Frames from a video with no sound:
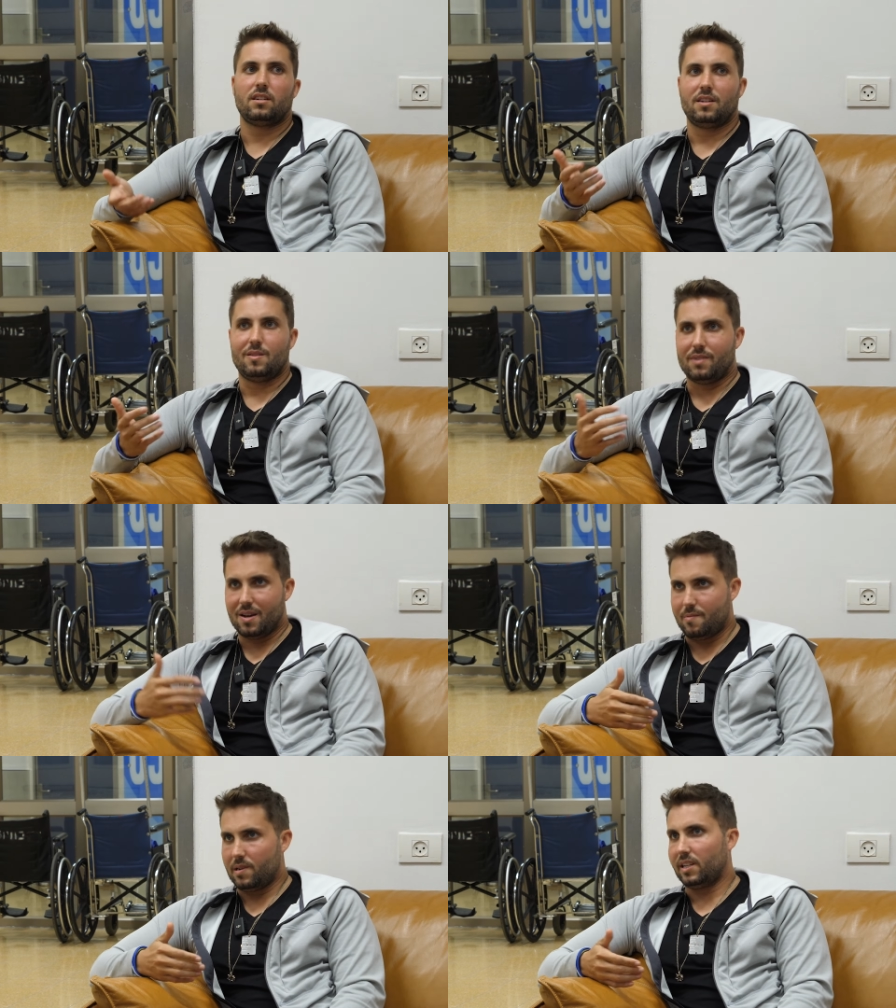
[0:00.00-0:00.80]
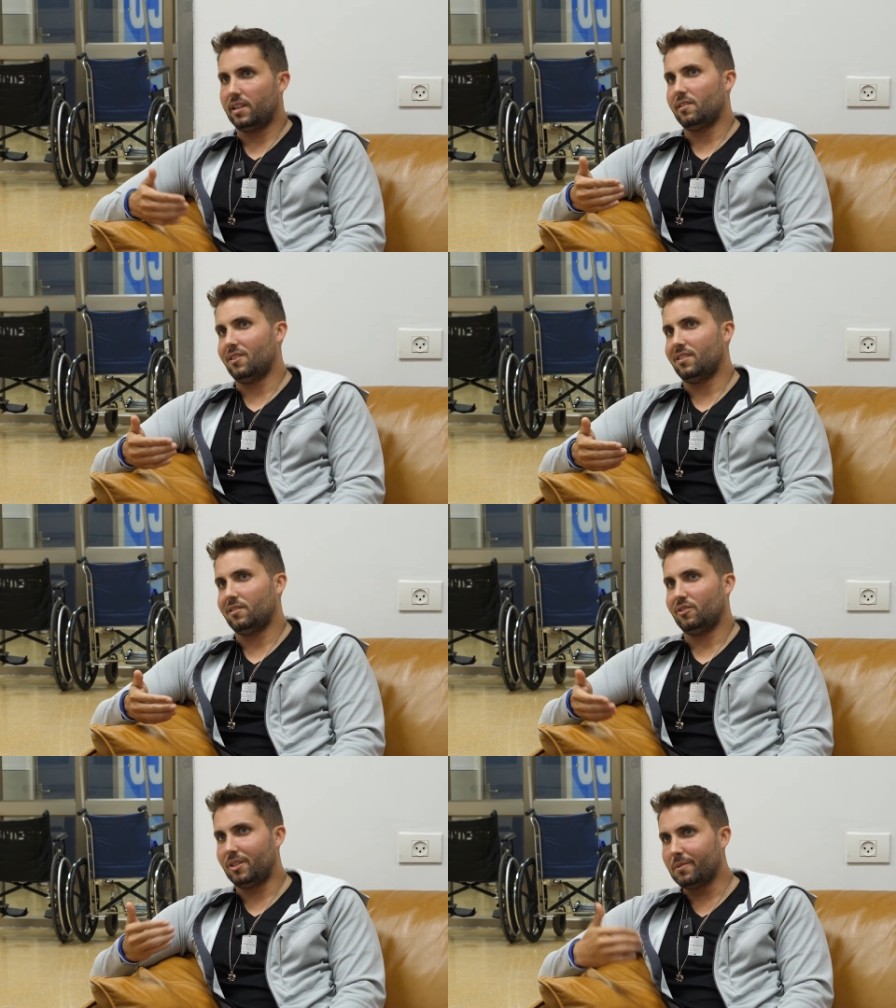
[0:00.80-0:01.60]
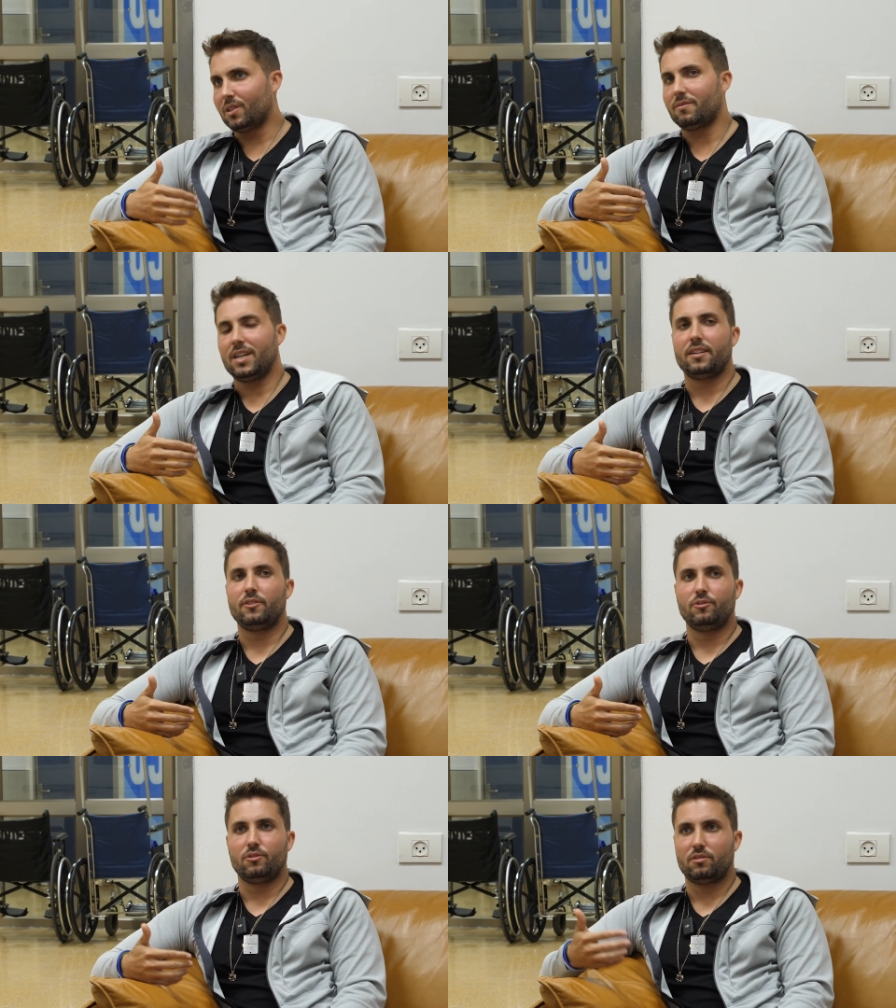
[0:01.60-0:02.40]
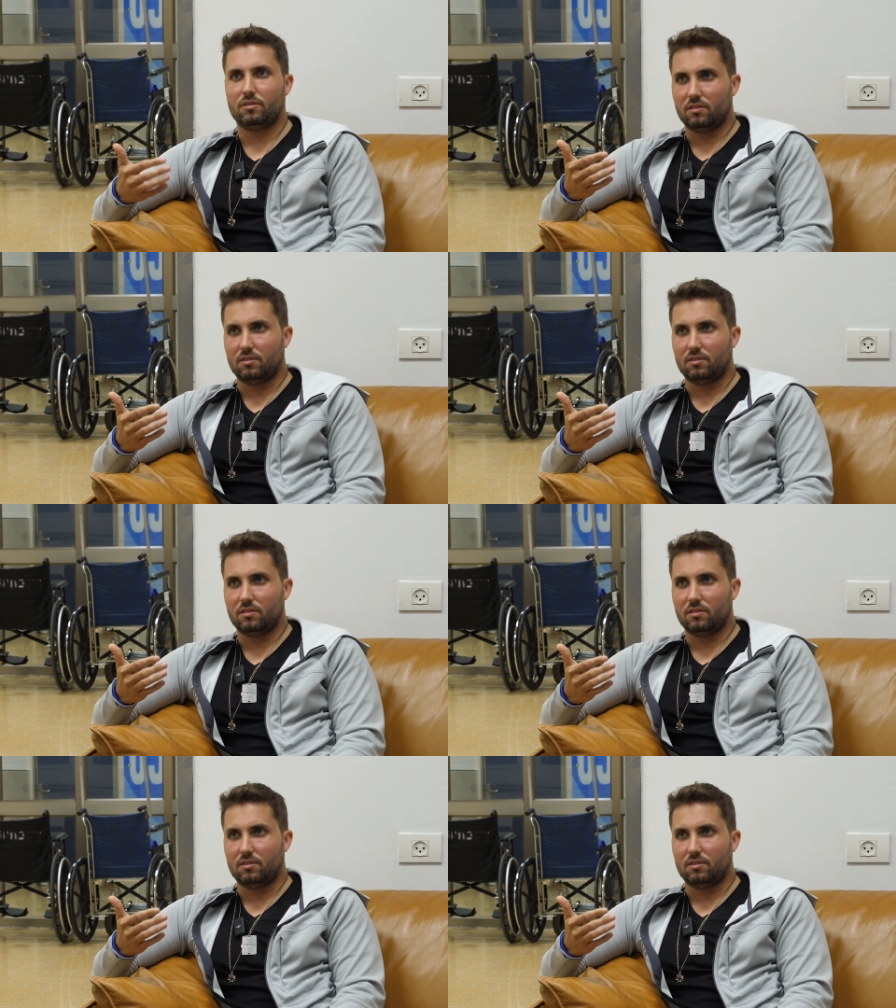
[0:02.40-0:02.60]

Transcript: in my opinion, are similar values